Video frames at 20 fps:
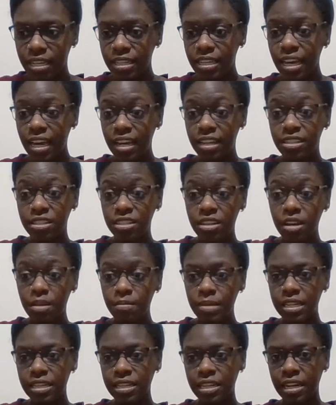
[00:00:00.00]
yeah, to not
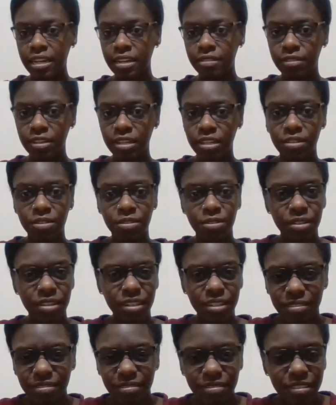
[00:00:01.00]
make light of it
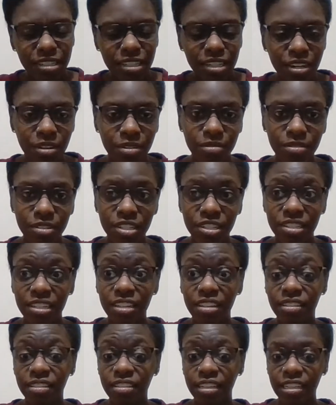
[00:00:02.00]
or, you know, just
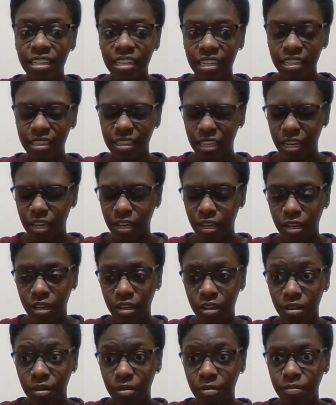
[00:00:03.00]
anything like
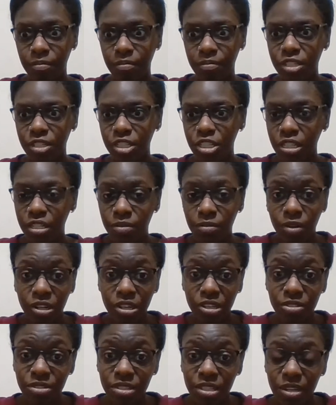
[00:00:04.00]
that. She didn't want
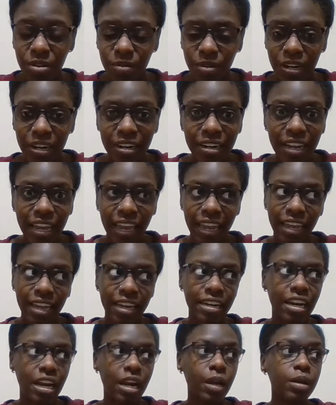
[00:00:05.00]
to use that word,
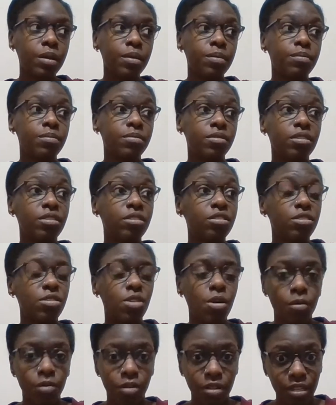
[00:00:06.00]
and I am
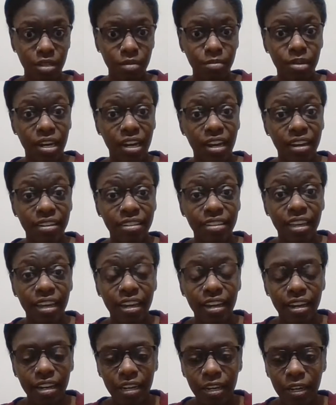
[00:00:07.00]
totally behind
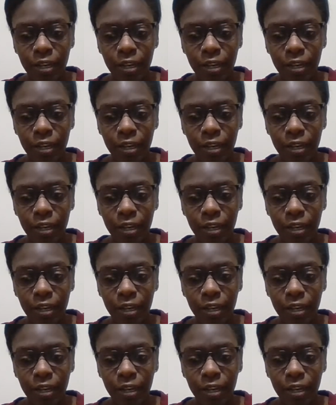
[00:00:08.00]
that.